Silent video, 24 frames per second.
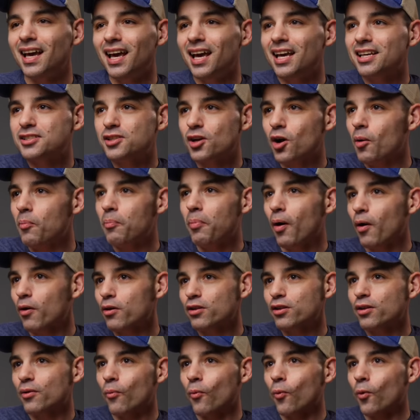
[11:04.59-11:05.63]
it's all part
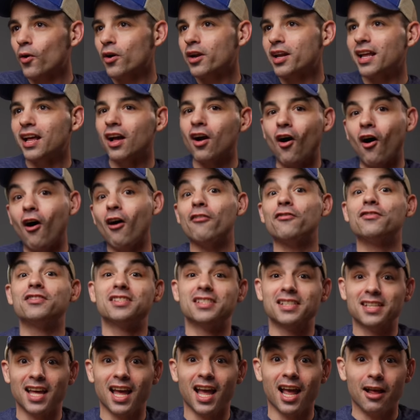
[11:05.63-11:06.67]
of the working office
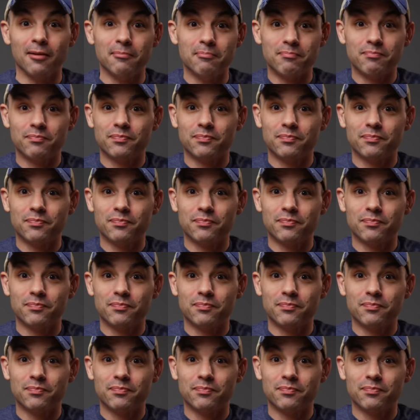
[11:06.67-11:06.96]
game.